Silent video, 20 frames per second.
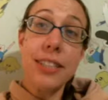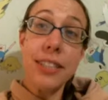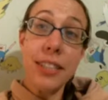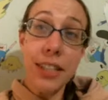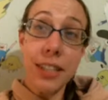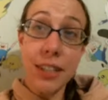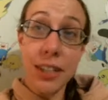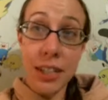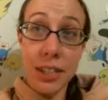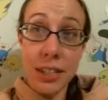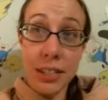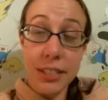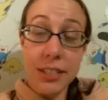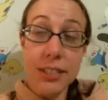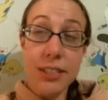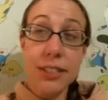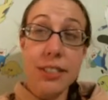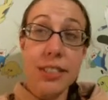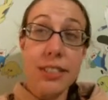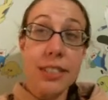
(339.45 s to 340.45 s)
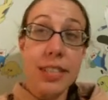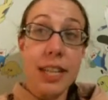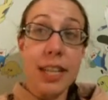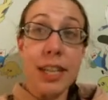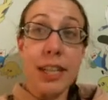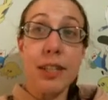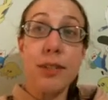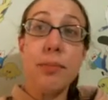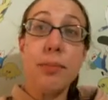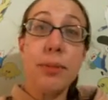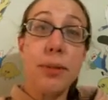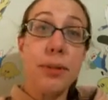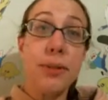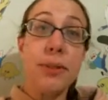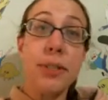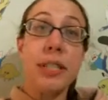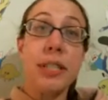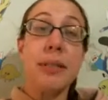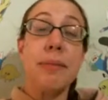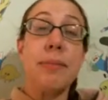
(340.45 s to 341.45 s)
Not all design
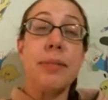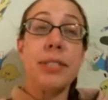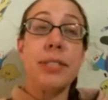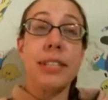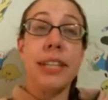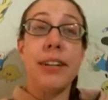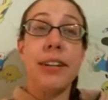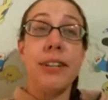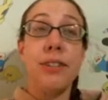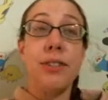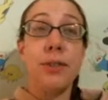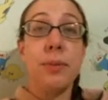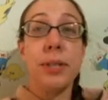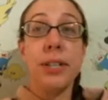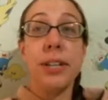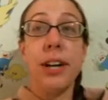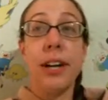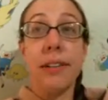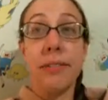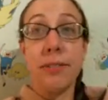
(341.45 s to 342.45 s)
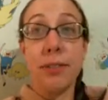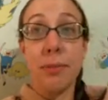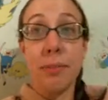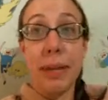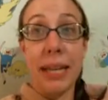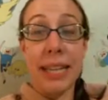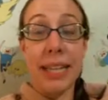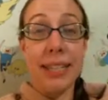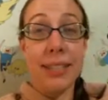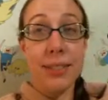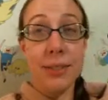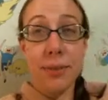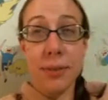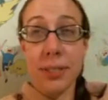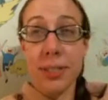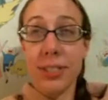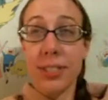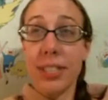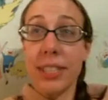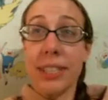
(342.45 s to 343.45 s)
programs allow you to work off the page,
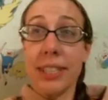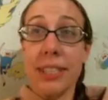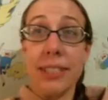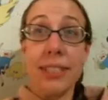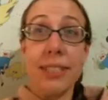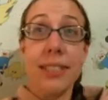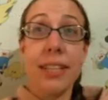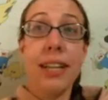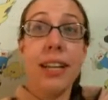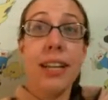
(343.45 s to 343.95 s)
which is